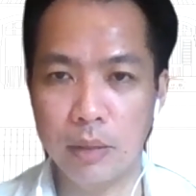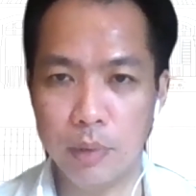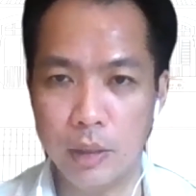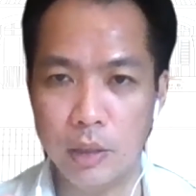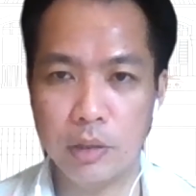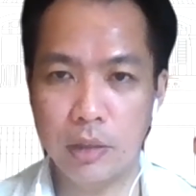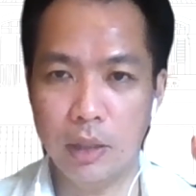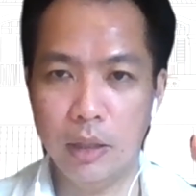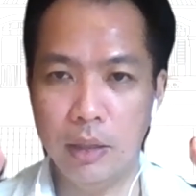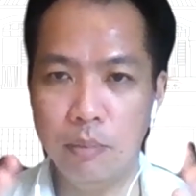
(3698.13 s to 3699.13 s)
because
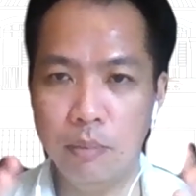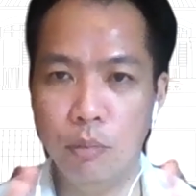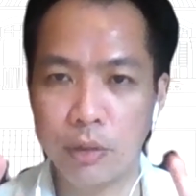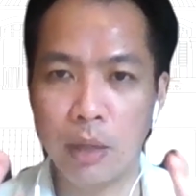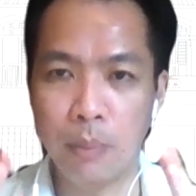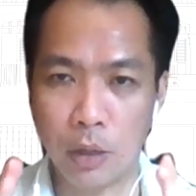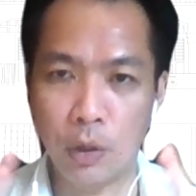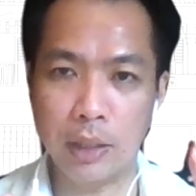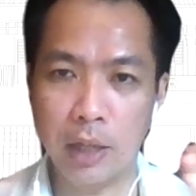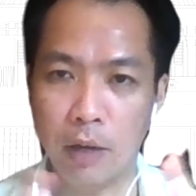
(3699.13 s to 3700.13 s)
most of them are
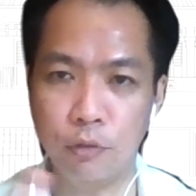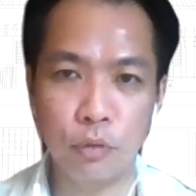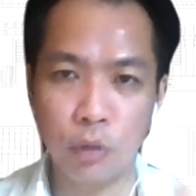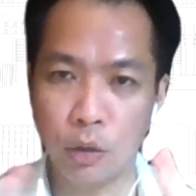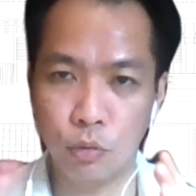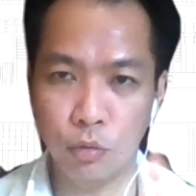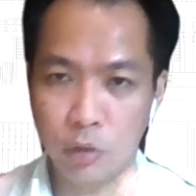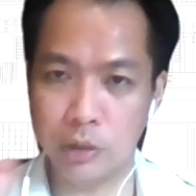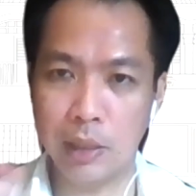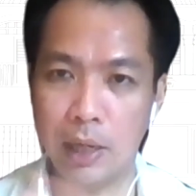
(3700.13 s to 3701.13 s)
quite careful not to
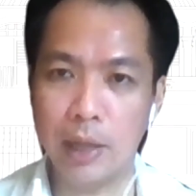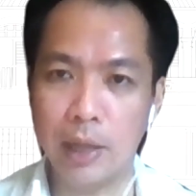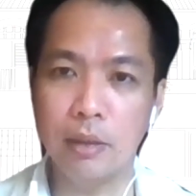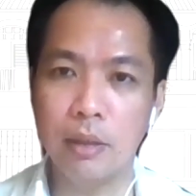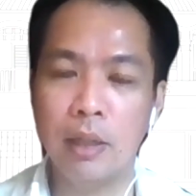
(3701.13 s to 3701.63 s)
cross the line.